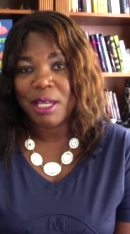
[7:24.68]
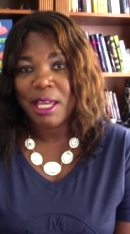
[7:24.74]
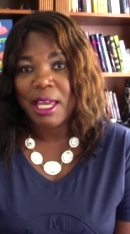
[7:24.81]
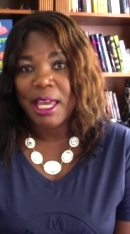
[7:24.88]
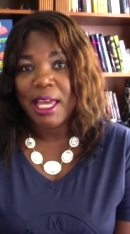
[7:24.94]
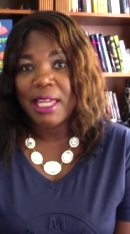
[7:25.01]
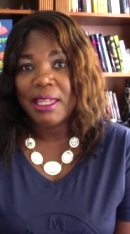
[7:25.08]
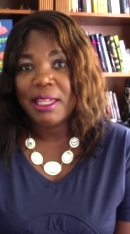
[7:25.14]

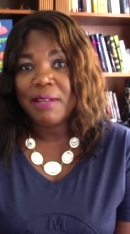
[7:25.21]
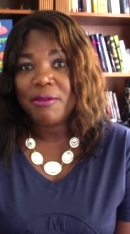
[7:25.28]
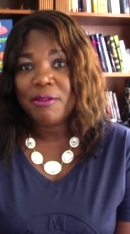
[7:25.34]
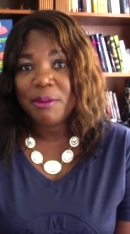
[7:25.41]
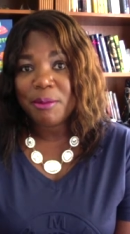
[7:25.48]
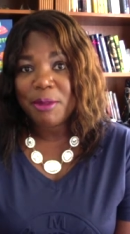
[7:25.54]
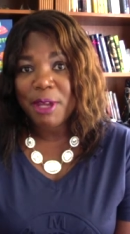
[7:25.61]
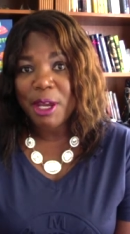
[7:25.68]
And then from
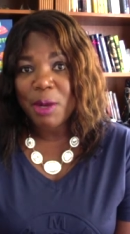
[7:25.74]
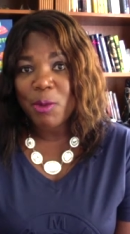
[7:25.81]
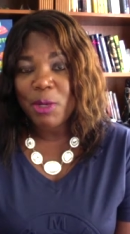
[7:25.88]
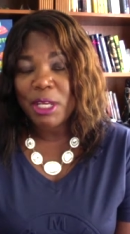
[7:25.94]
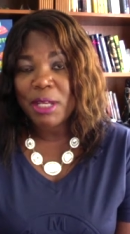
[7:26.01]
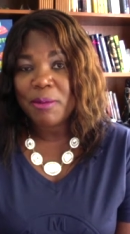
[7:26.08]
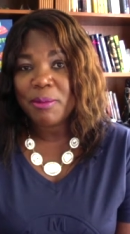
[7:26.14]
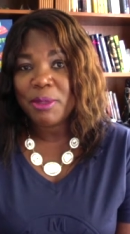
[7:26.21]
there we
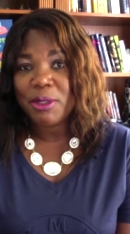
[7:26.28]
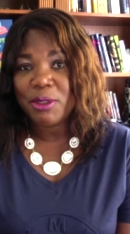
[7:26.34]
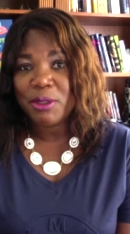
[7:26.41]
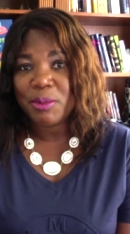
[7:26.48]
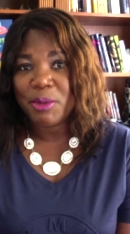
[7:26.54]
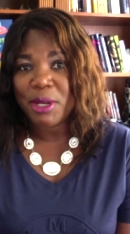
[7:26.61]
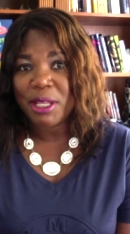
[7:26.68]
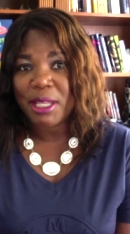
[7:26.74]
can build
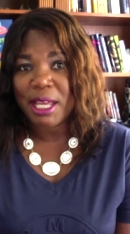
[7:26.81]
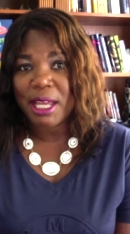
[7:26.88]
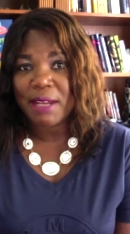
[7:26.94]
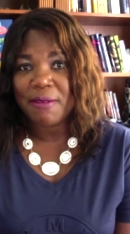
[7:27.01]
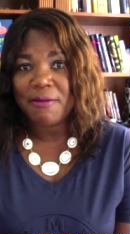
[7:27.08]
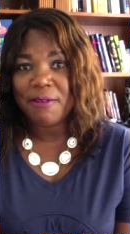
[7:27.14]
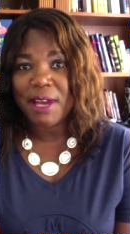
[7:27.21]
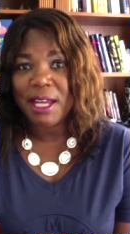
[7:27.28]
upon that and
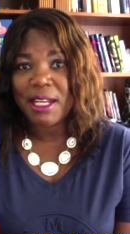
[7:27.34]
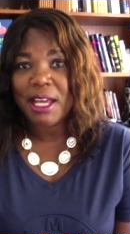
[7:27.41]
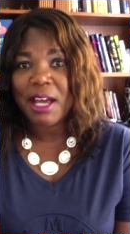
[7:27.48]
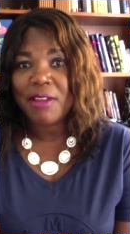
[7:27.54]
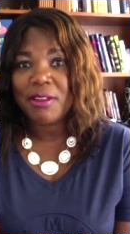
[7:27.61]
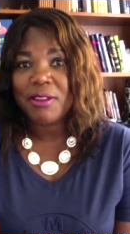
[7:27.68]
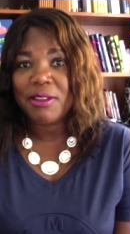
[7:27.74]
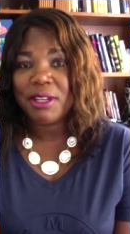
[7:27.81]
find other
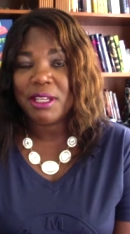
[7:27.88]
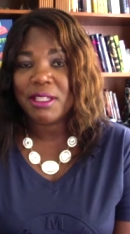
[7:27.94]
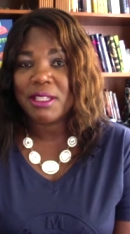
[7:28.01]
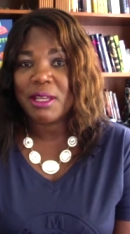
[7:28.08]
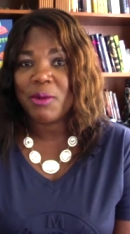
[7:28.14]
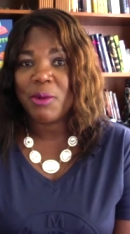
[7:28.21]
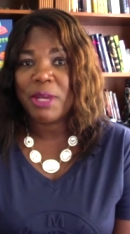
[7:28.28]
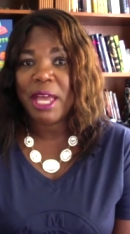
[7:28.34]
things
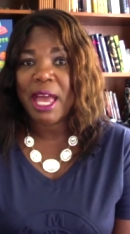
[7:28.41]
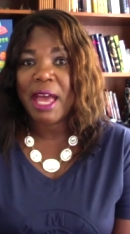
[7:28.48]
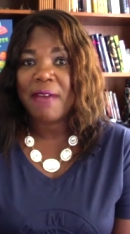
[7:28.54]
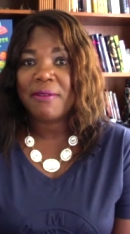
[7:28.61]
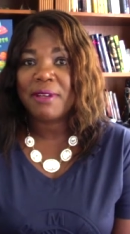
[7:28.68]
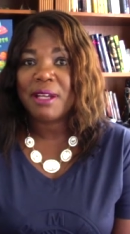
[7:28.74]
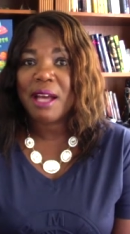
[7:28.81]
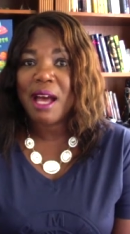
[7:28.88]
that we have
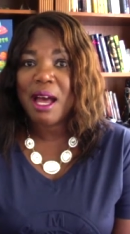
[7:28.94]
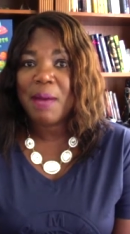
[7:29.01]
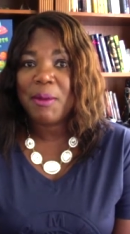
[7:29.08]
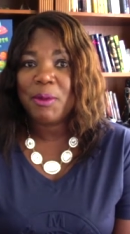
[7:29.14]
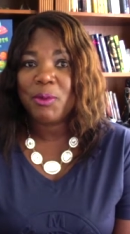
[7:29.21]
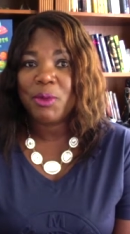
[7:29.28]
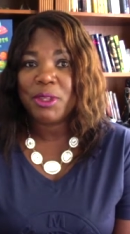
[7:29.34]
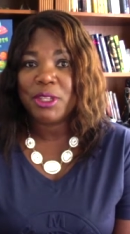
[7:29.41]
in common
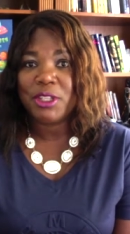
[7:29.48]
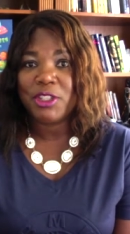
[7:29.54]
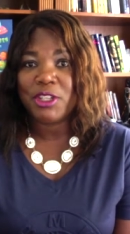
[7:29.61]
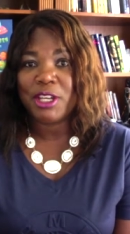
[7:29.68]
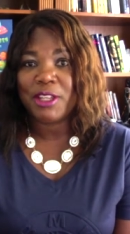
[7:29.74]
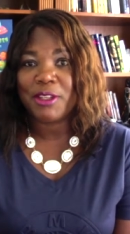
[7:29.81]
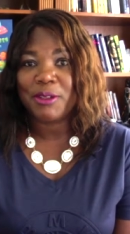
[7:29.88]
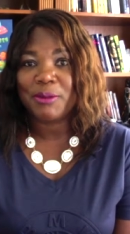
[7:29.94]
with each
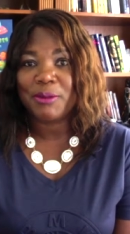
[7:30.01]
other.